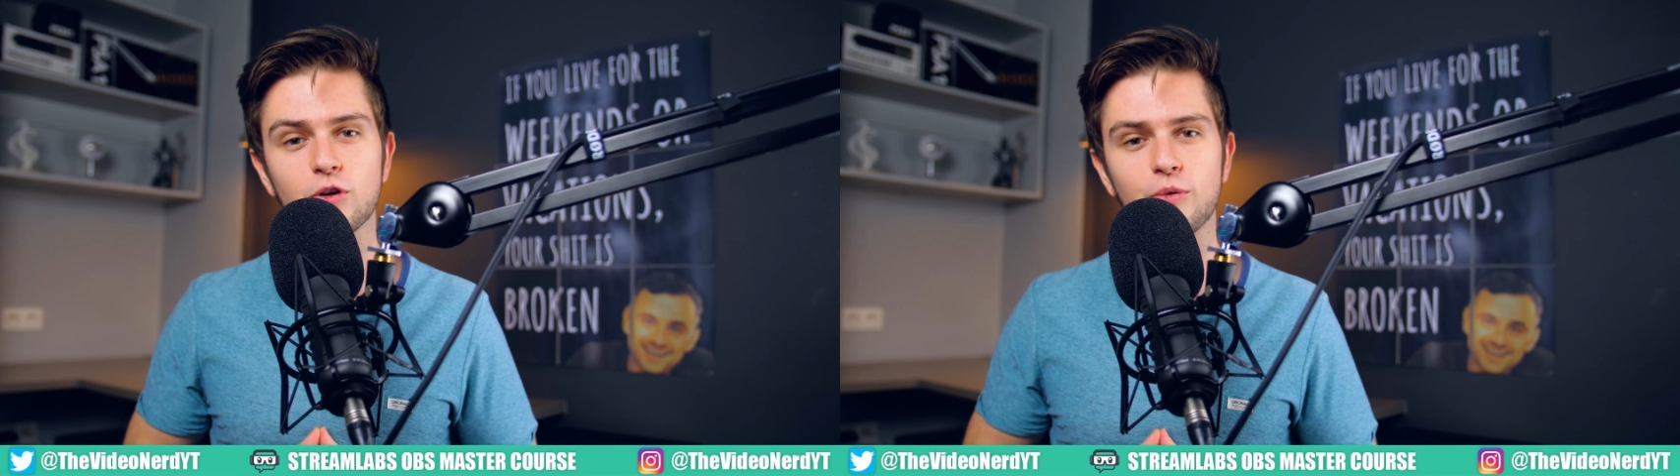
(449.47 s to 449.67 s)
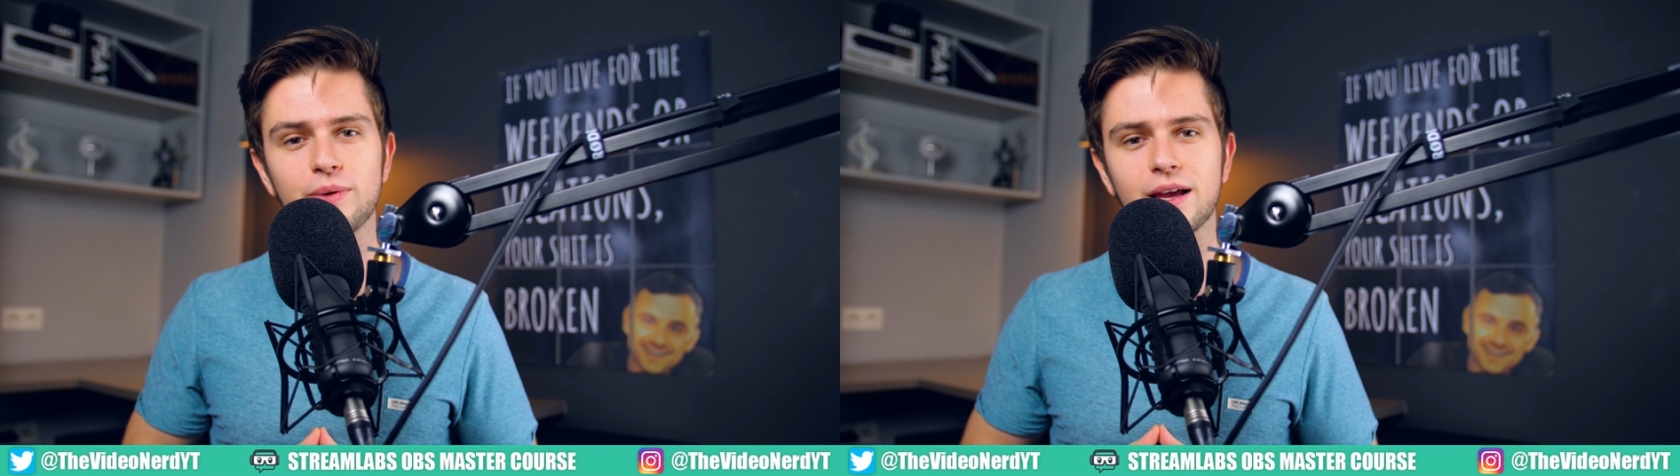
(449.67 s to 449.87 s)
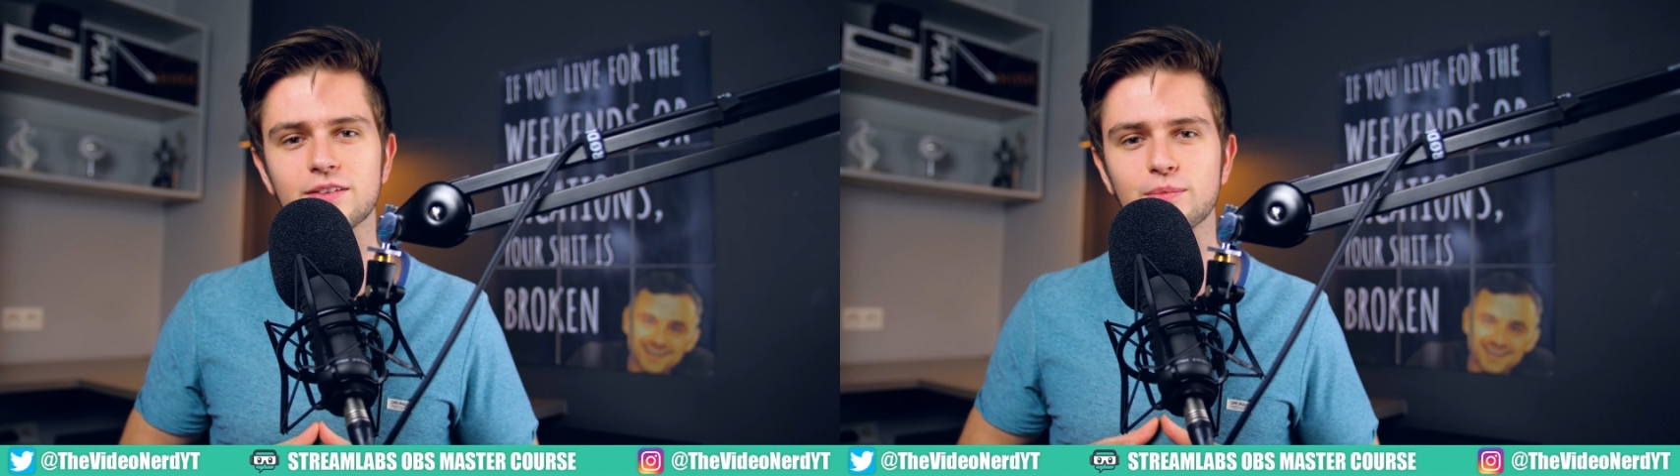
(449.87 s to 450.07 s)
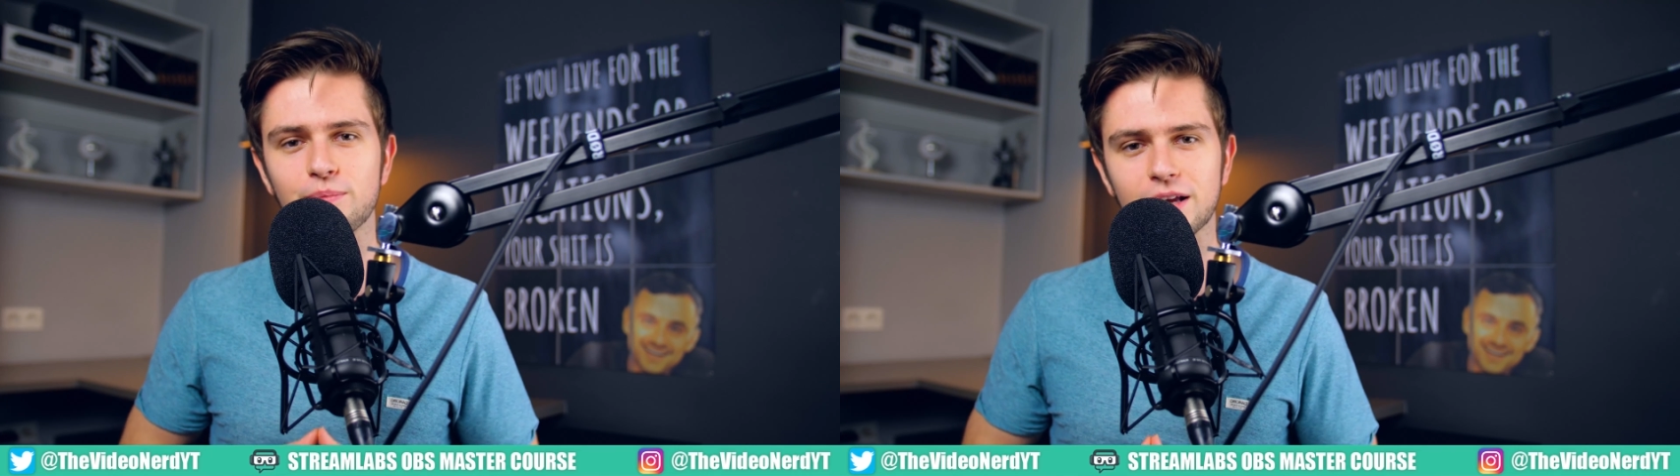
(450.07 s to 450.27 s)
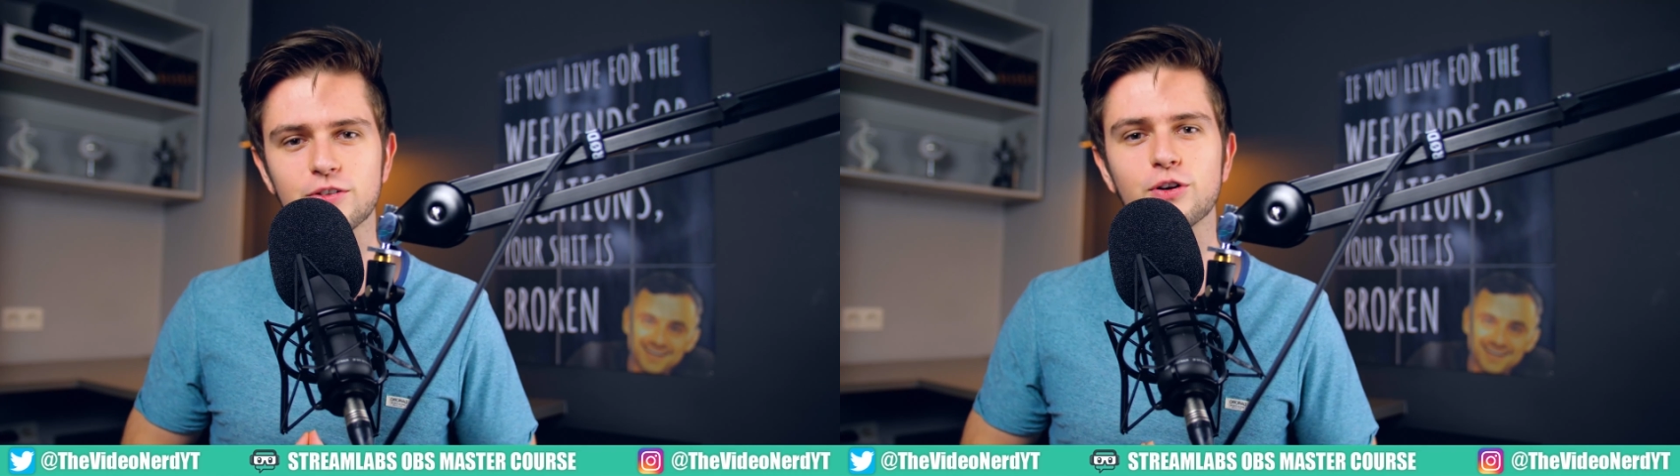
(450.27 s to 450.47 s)
OBS
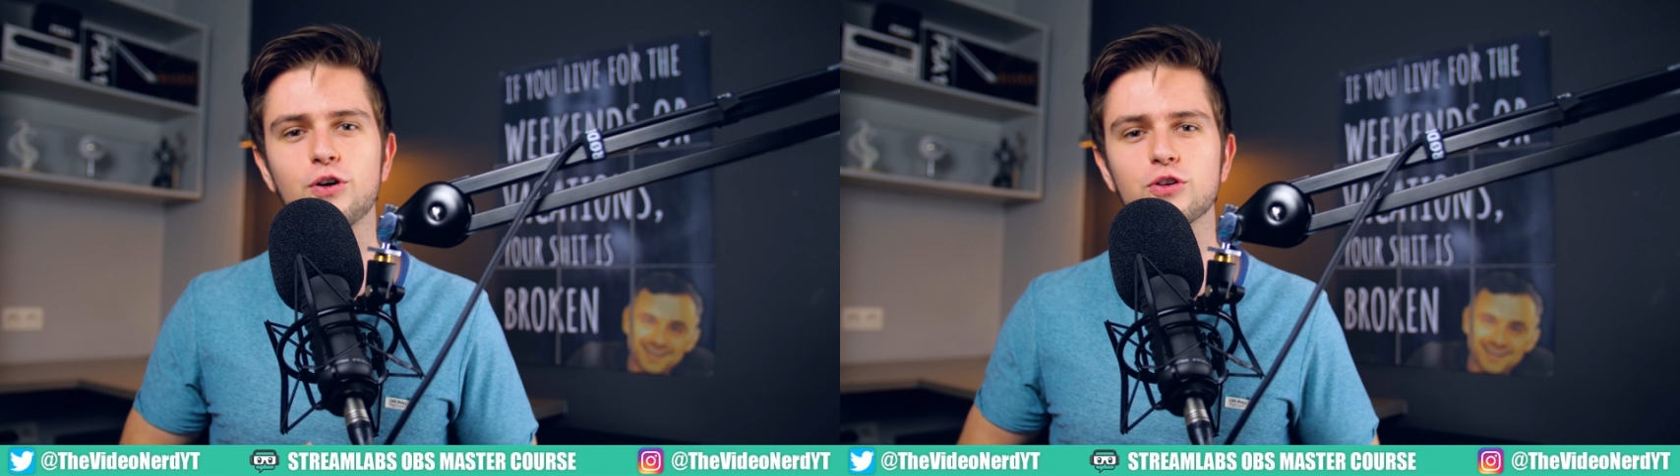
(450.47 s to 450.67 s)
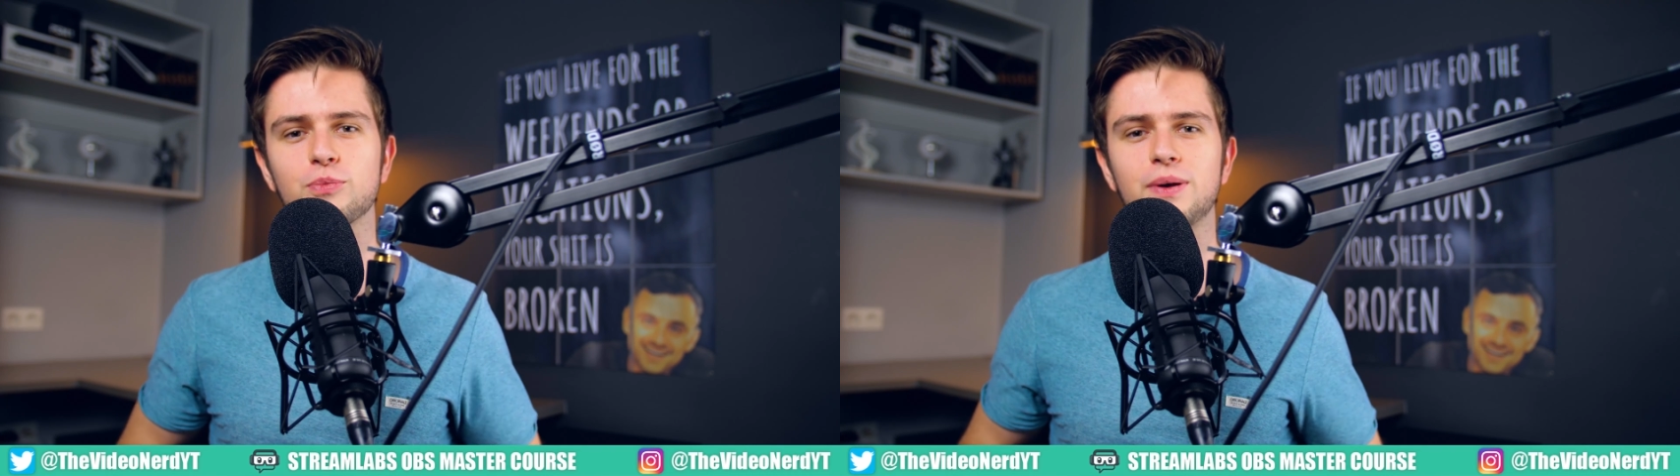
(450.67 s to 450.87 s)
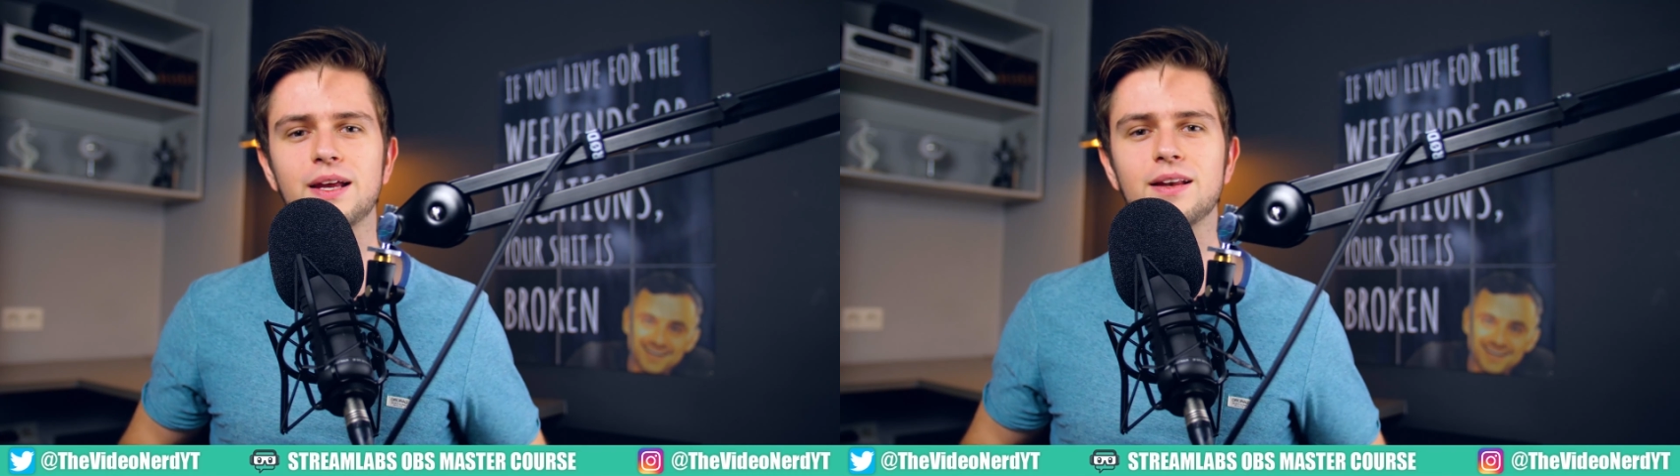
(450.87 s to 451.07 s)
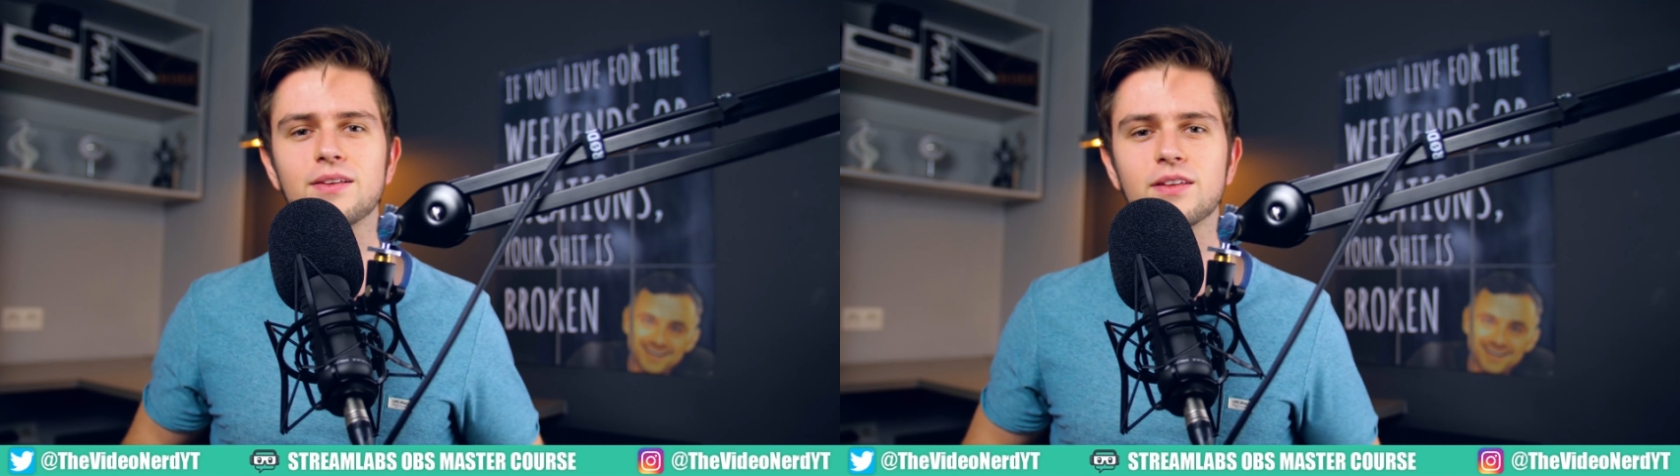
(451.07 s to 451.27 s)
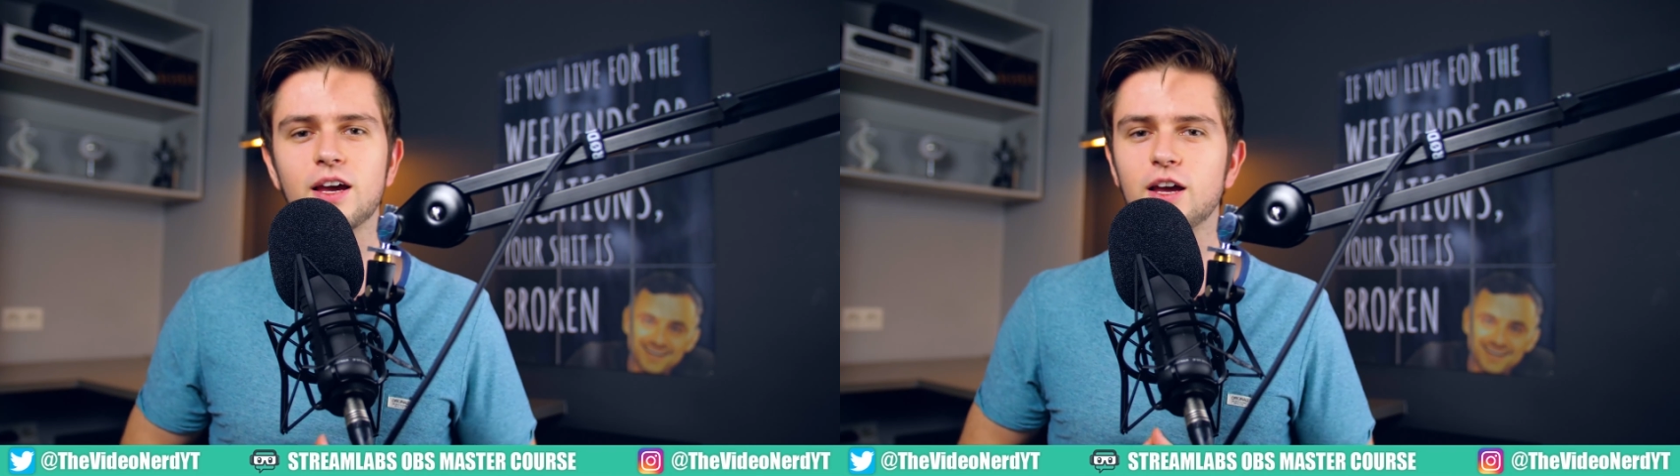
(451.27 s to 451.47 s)
Master Course playlist.